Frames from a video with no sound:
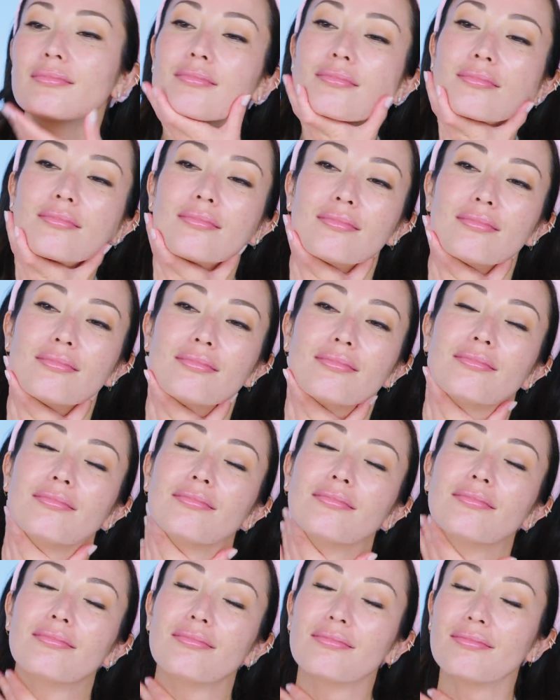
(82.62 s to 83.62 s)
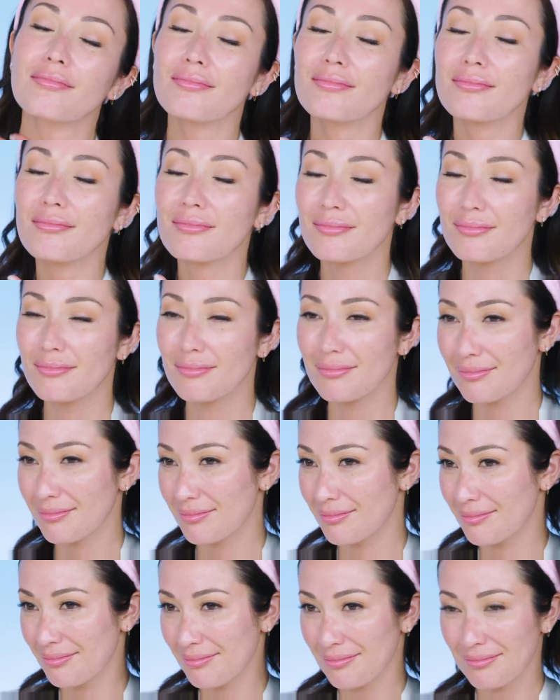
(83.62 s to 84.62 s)

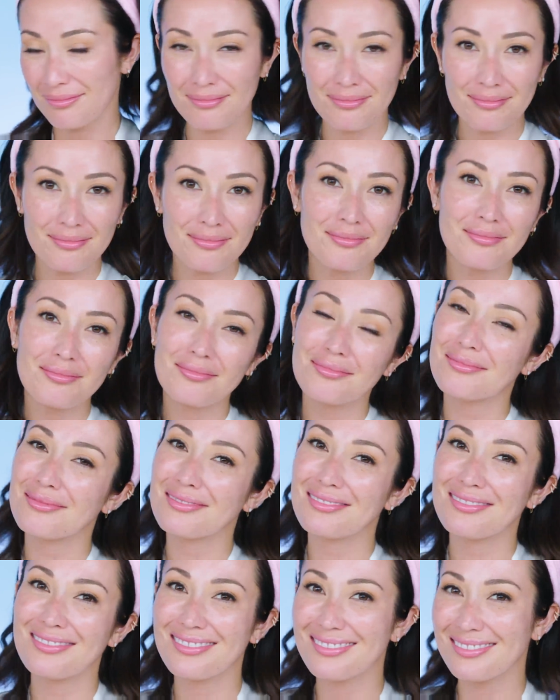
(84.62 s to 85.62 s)
Nothing is said.